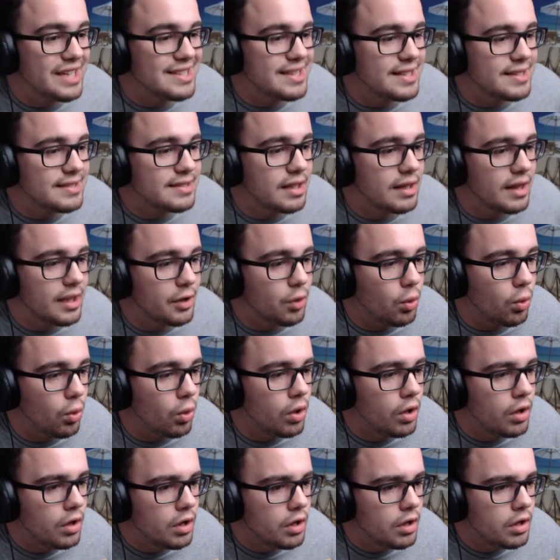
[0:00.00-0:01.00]
This is the
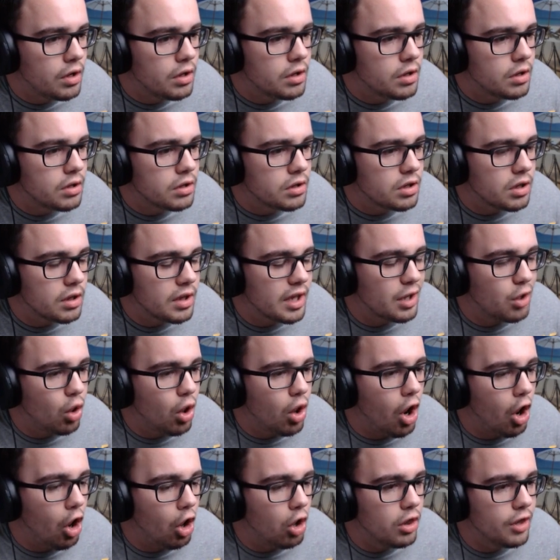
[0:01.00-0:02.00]
little the
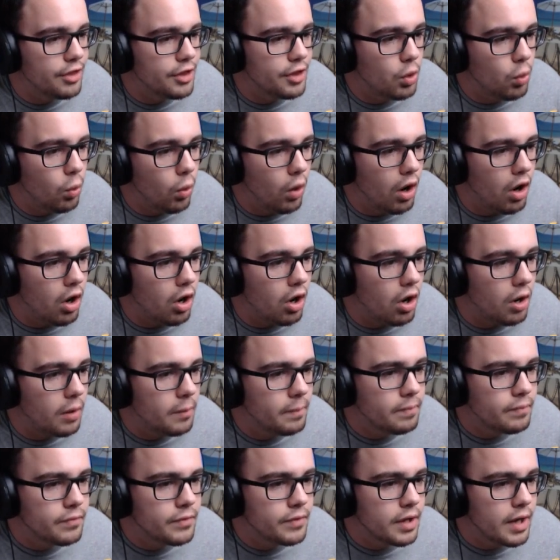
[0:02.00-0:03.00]
little hole in the
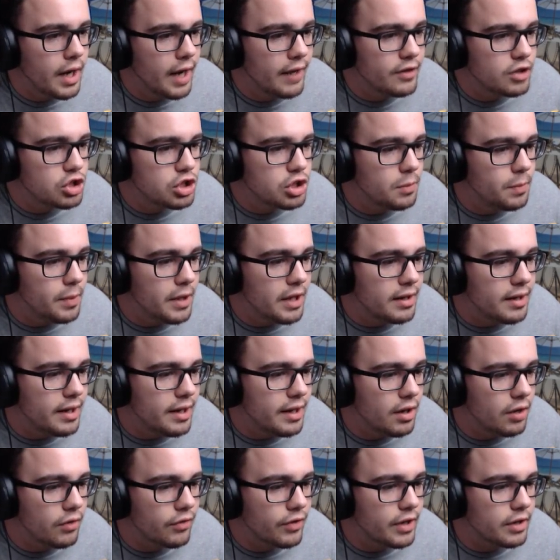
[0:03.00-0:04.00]
wall, and there should be a
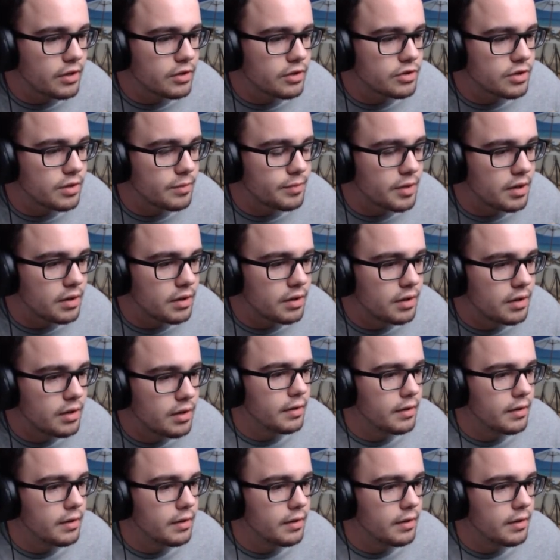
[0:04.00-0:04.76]
key over here or something.